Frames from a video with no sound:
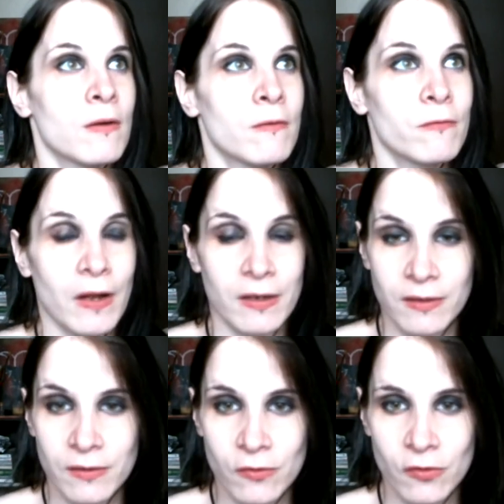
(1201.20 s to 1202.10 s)

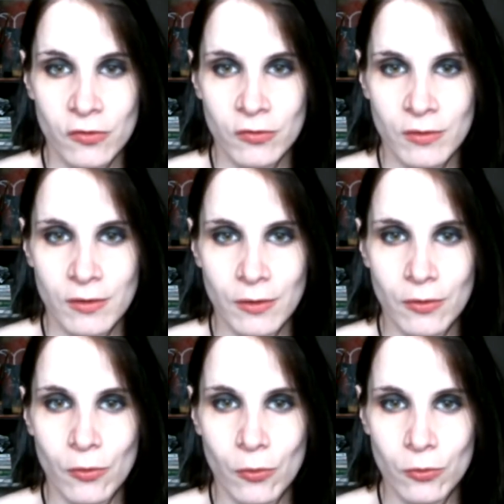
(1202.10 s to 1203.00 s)
finds
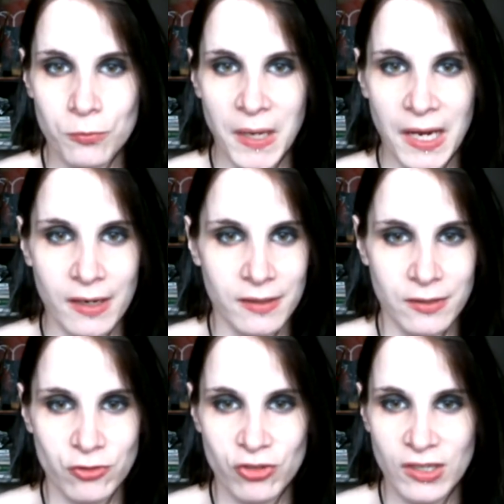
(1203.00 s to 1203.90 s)
the old pack that
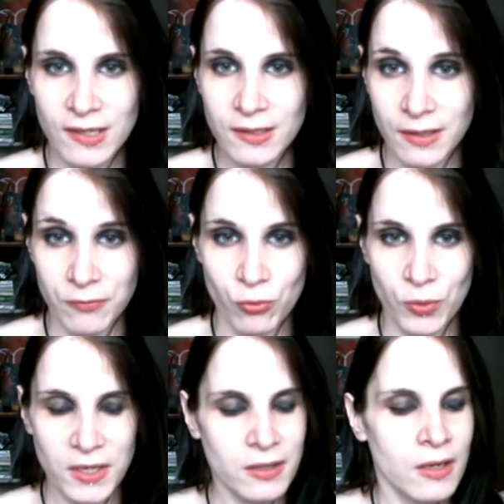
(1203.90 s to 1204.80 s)
she had lived with,